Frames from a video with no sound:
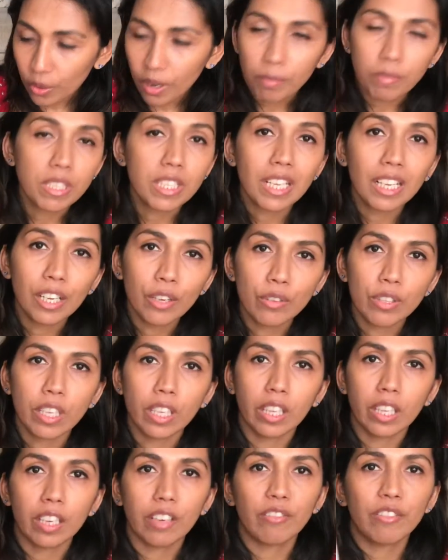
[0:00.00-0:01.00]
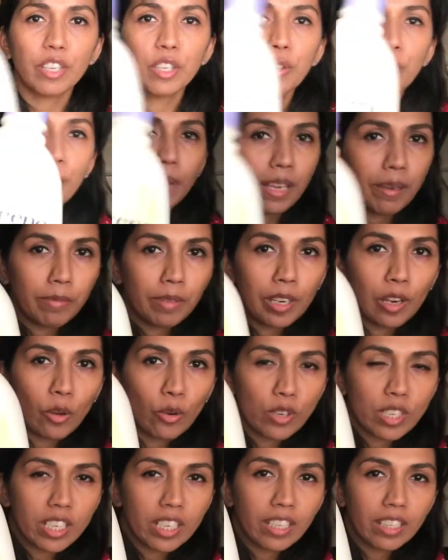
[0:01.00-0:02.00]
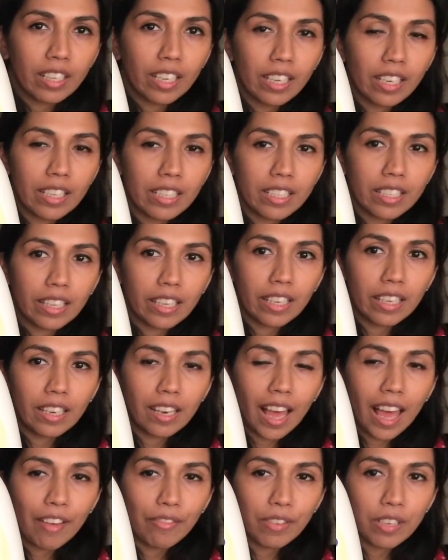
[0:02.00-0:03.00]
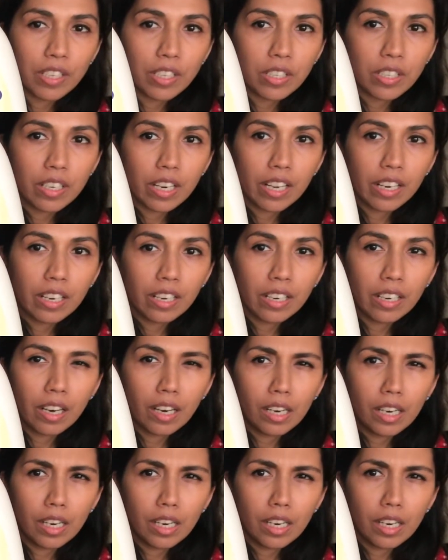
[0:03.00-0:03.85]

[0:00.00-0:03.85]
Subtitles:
I'm still using the Aveeno baby lotion. It is the lavender and